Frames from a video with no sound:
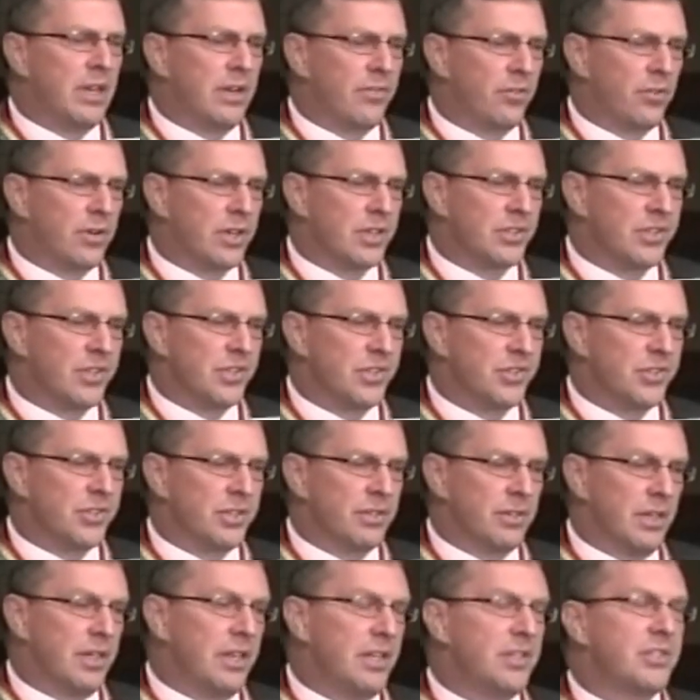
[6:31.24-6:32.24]
existed.
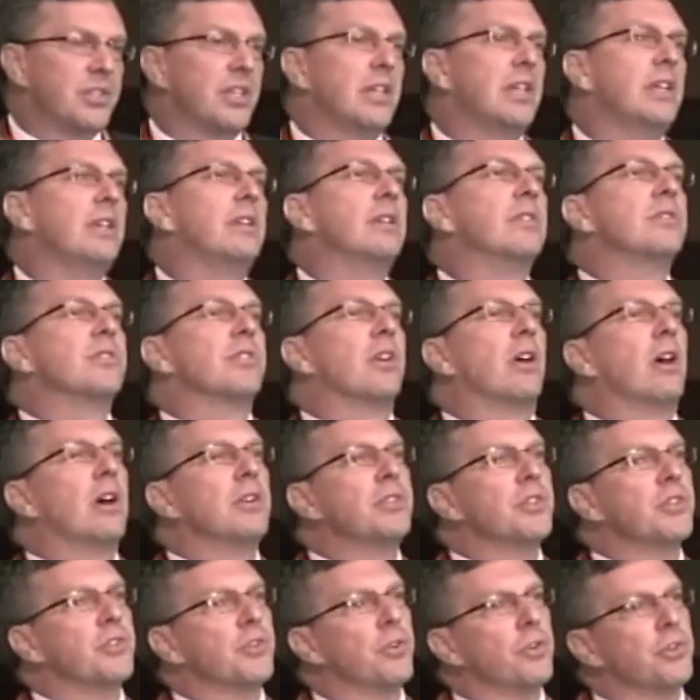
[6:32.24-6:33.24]
And indeed, science
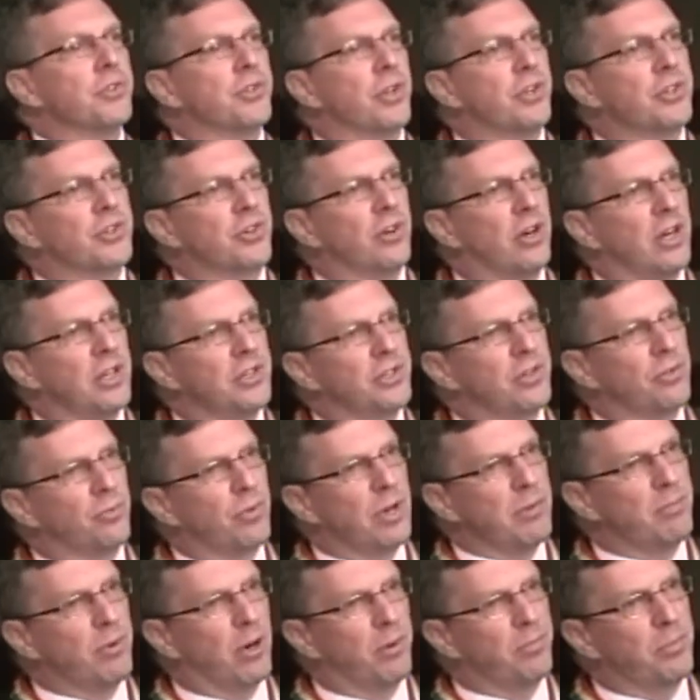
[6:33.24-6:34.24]
is also trying to
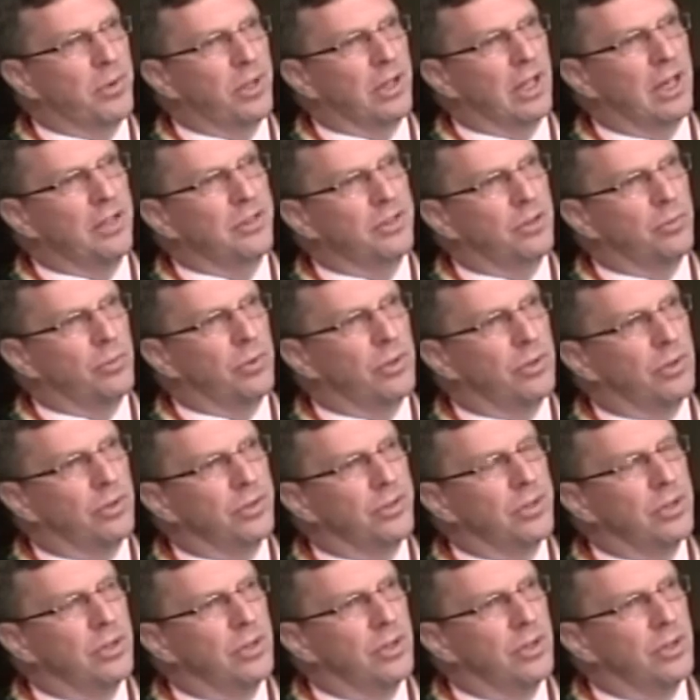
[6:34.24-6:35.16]
repopulate the world